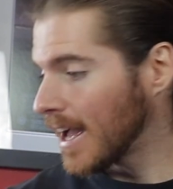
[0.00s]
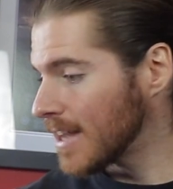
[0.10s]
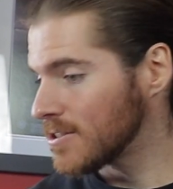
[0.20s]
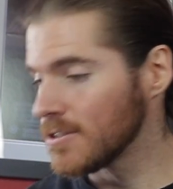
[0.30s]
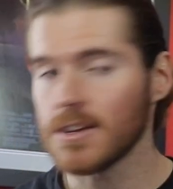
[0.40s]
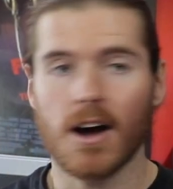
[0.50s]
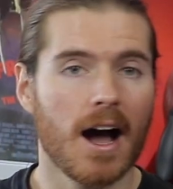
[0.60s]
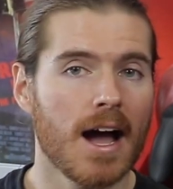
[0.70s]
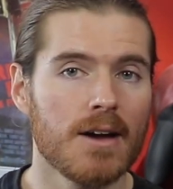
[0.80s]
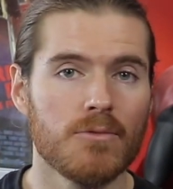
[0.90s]
Jesus,
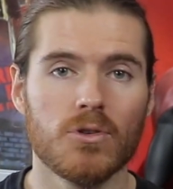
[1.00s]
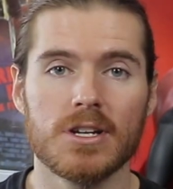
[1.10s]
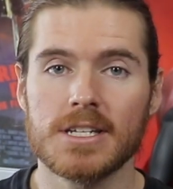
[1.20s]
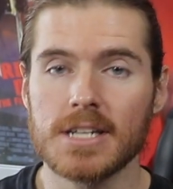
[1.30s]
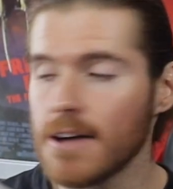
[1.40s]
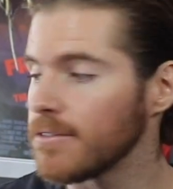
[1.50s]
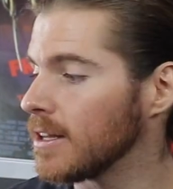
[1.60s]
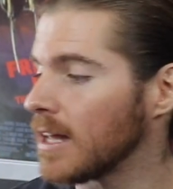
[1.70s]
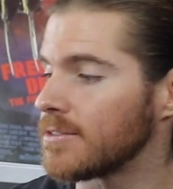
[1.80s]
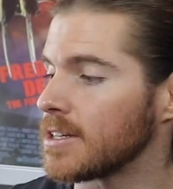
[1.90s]
I would
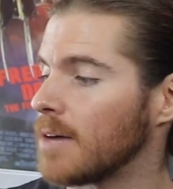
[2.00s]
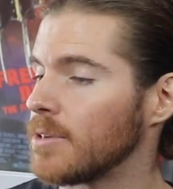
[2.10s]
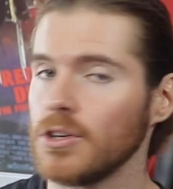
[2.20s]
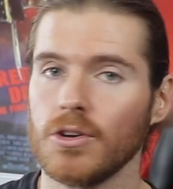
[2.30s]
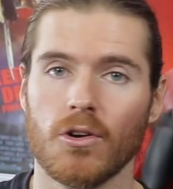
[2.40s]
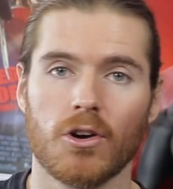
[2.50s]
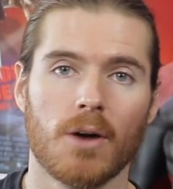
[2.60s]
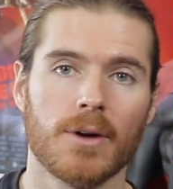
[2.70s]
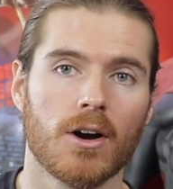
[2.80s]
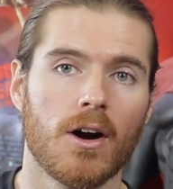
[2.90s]
definitely love to come to New York
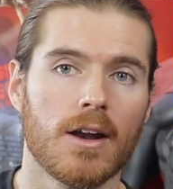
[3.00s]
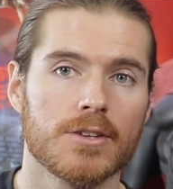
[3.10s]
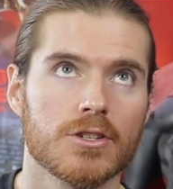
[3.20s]
Comic Con.